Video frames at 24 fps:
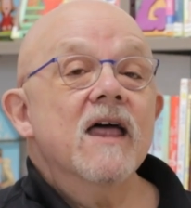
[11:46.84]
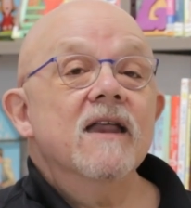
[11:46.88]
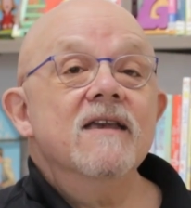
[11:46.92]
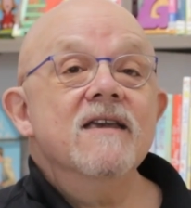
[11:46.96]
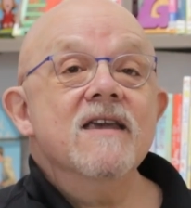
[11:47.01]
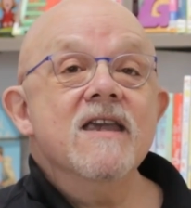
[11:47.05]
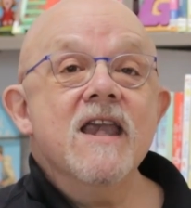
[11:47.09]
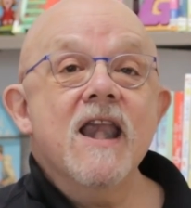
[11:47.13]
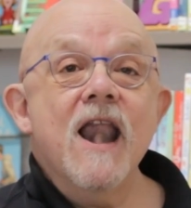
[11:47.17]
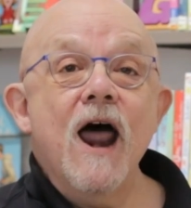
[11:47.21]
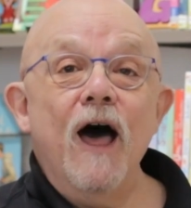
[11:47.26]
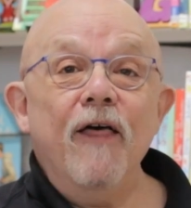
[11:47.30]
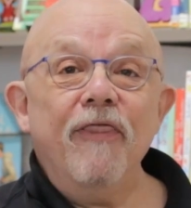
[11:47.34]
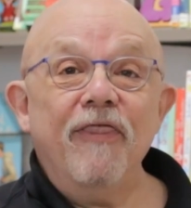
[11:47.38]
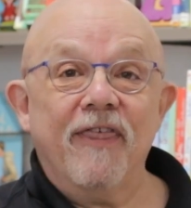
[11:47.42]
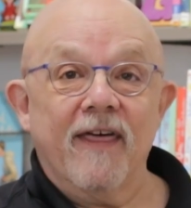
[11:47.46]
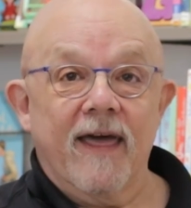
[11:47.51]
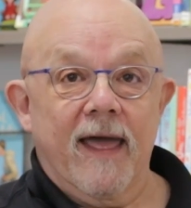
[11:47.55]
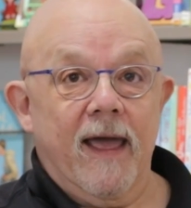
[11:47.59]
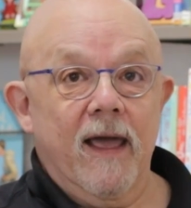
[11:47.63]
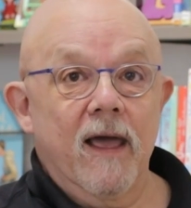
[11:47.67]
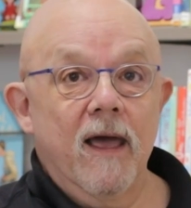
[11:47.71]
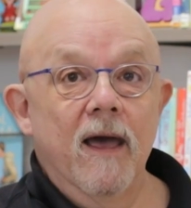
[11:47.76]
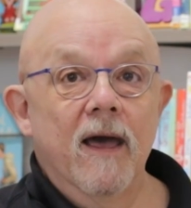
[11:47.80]

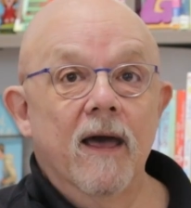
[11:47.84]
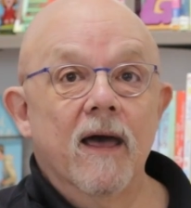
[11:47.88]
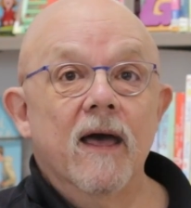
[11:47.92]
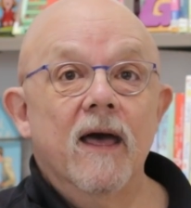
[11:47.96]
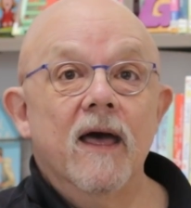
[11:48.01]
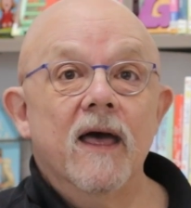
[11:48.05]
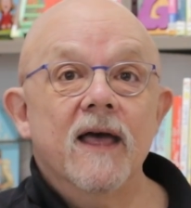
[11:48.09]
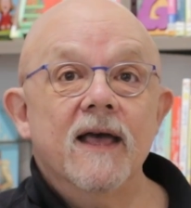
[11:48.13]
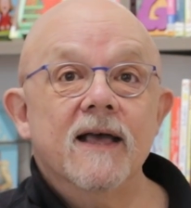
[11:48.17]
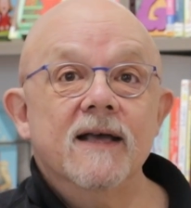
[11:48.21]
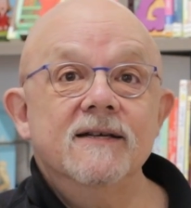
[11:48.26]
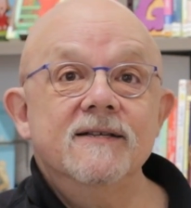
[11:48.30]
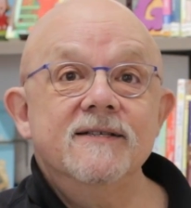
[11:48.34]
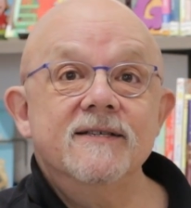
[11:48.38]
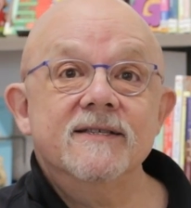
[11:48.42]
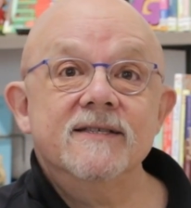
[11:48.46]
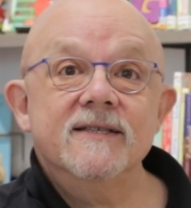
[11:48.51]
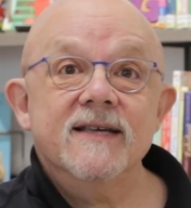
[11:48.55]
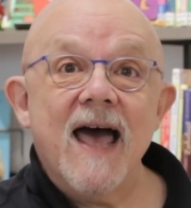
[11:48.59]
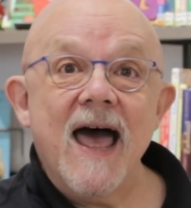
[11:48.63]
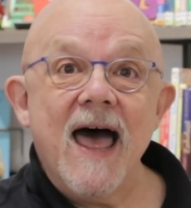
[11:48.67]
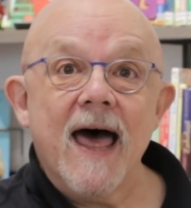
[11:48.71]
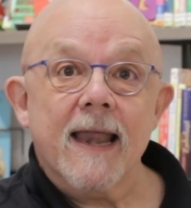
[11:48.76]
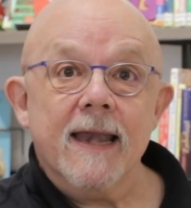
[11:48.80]
Nothing is
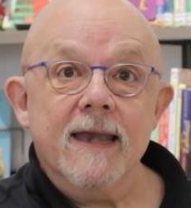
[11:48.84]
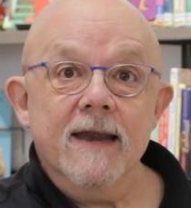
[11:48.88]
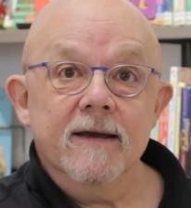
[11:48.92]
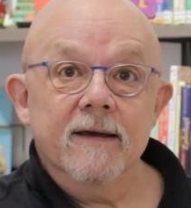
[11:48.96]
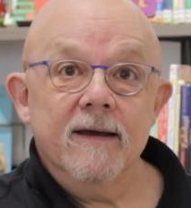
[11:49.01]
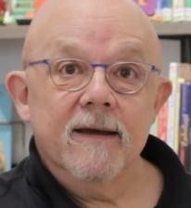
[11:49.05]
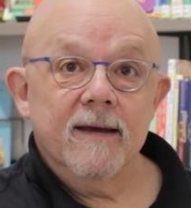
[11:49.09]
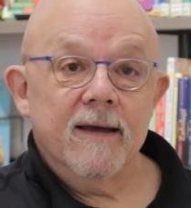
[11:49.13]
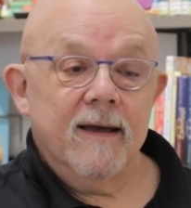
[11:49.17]
said.